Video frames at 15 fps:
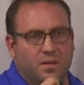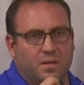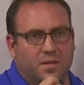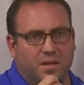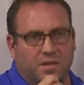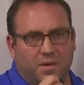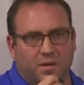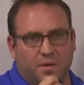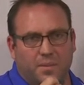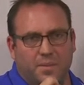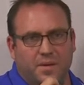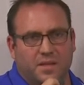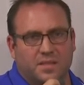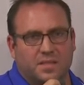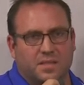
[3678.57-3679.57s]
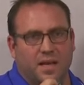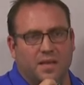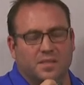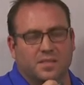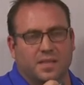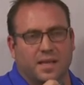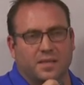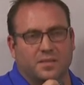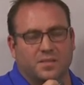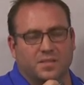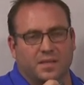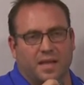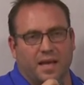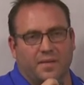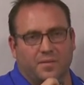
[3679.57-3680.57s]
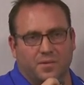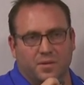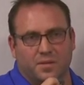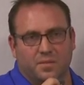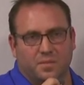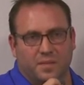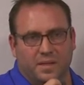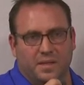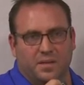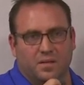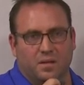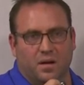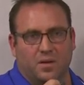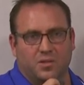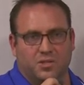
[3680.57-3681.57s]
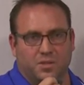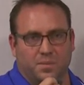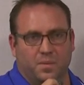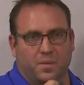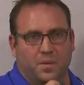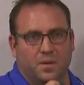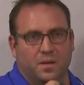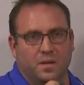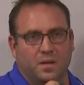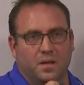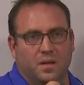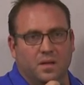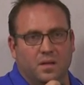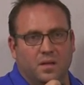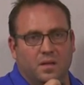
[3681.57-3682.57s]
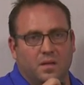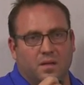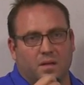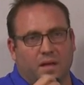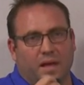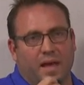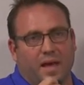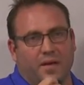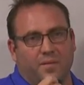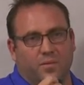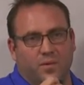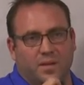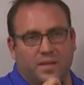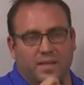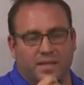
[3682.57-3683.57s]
the European-style sandals that have good medial arch support have really